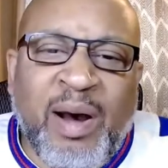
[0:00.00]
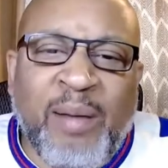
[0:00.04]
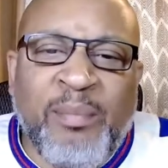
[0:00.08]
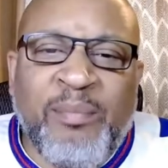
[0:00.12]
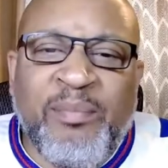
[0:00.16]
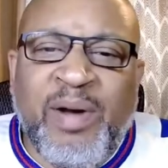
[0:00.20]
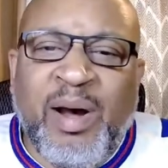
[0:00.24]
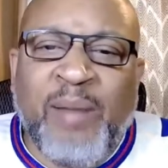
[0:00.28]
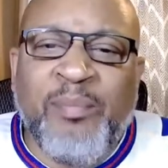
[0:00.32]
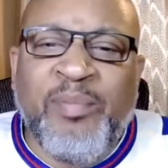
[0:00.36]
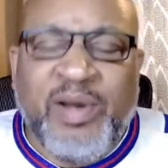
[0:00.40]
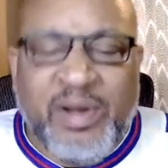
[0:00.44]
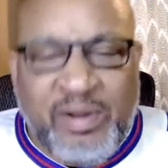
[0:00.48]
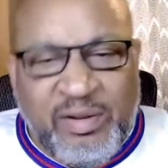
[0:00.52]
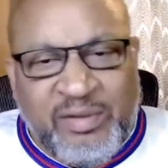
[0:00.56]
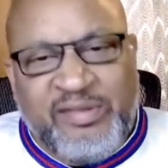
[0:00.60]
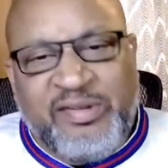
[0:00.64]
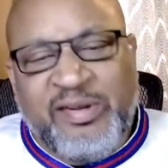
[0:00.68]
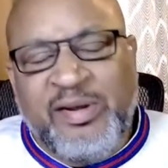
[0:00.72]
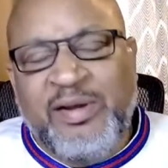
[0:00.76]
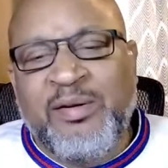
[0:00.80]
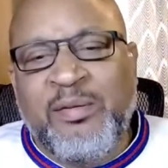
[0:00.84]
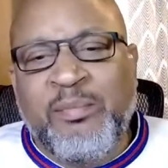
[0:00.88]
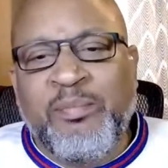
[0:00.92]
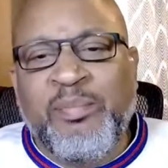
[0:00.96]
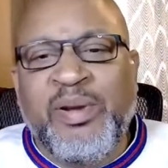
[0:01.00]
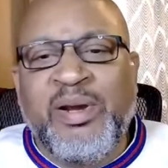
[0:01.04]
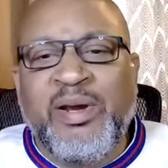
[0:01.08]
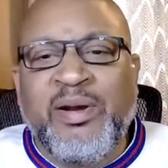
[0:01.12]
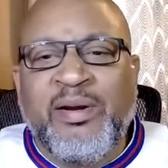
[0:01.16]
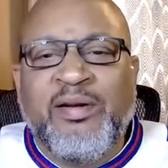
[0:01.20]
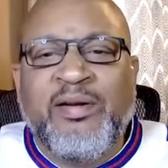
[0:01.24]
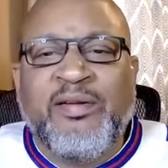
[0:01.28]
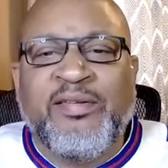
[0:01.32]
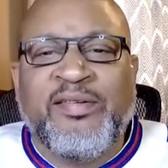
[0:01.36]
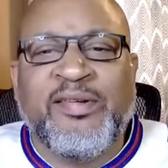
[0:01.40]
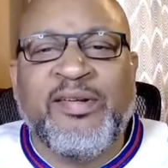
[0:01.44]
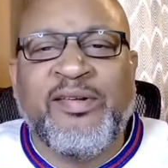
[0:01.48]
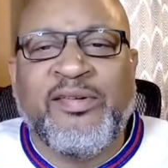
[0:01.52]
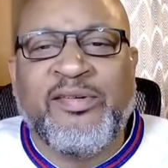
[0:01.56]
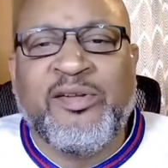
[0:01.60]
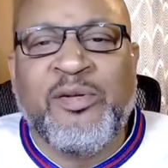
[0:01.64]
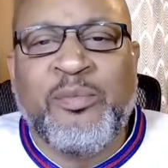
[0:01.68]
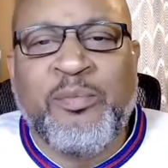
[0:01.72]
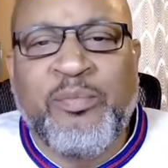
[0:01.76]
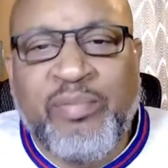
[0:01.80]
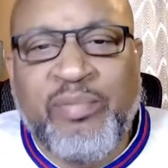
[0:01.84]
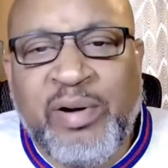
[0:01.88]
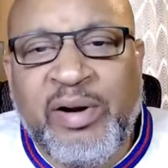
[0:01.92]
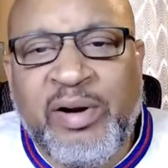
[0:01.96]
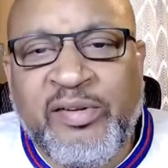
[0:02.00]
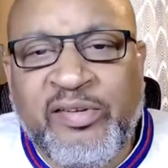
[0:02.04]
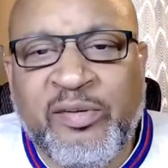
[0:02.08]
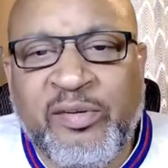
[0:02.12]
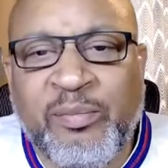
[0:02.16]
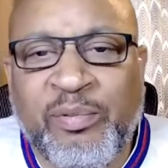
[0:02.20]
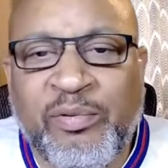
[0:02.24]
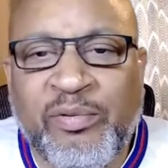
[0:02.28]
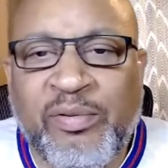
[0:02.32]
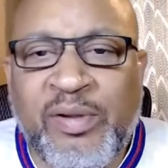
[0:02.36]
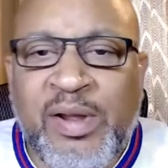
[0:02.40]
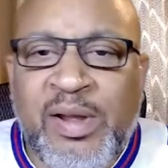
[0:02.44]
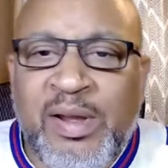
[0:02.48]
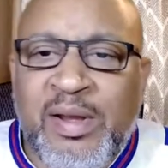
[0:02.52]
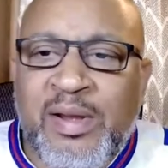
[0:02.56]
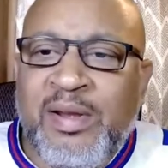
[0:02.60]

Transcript: I'm content being an assistant principal.